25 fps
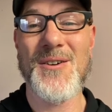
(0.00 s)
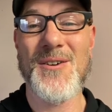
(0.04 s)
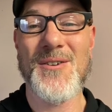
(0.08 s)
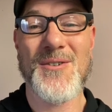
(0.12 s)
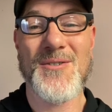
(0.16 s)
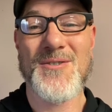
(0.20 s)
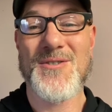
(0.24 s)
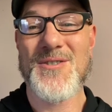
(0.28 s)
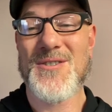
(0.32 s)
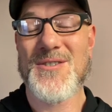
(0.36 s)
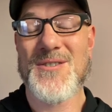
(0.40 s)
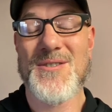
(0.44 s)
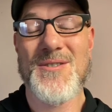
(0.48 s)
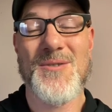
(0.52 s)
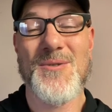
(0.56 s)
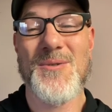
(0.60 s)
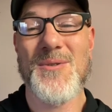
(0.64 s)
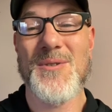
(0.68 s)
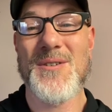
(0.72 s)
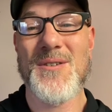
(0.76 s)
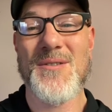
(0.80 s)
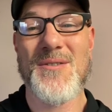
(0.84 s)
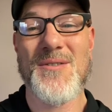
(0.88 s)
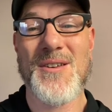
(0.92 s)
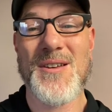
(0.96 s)
you're just
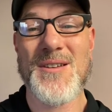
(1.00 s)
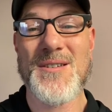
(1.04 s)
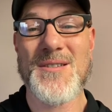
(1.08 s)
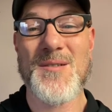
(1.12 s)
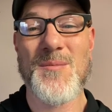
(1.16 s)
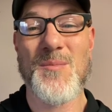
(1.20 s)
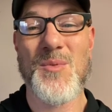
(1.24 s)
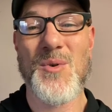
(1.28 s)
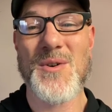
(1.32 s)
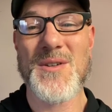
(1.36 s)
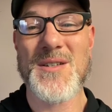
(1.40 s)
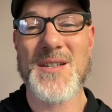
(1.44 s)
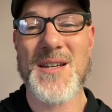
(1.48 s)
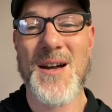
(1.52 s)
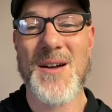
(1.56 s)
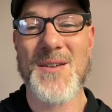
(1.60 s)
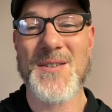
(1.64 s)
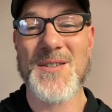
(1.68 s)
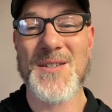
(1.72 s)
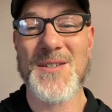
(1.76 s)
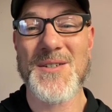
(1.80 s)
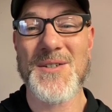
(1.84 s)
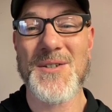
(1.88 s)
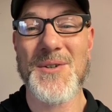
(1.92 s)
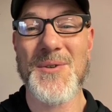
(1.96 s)
doing the things the Boy
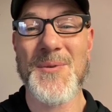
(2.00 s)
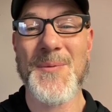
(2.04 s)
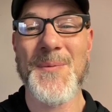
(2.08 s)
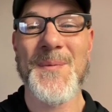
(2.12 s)
Scouts can do.